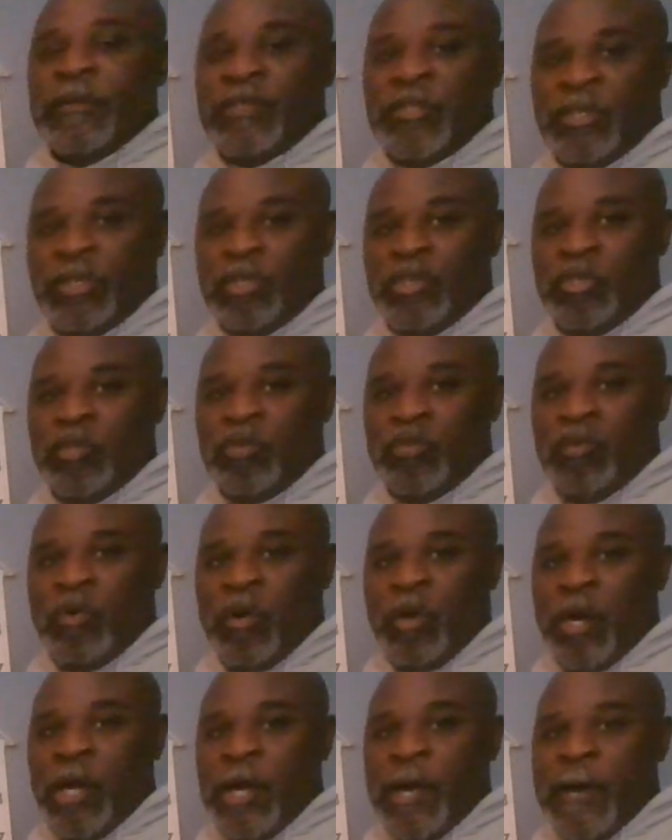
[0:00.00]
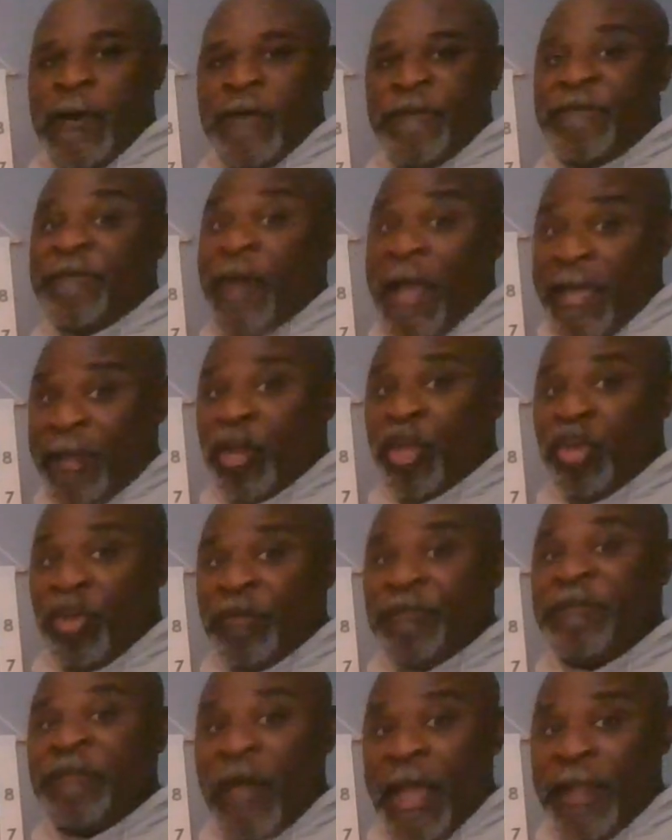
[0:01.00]
to fight a good
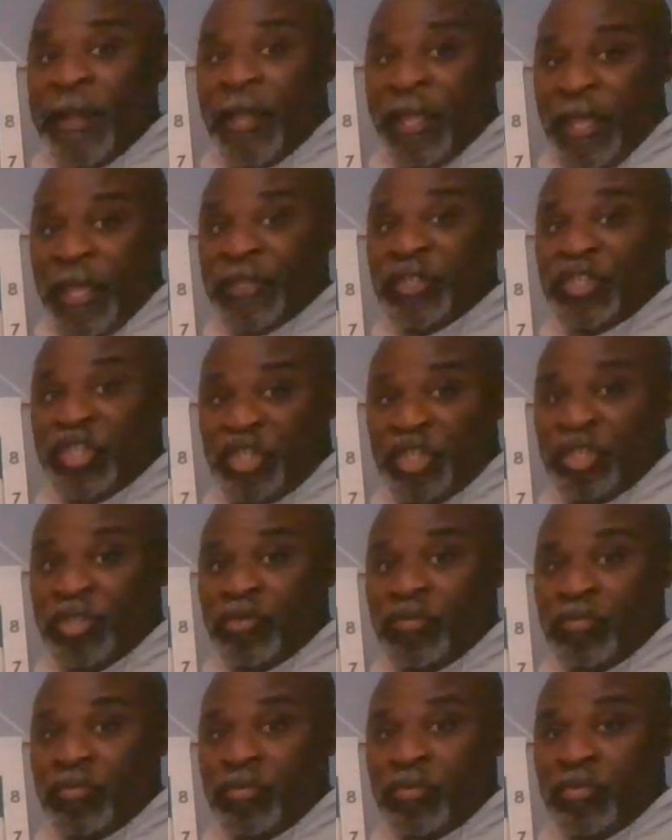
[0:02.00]
fight against you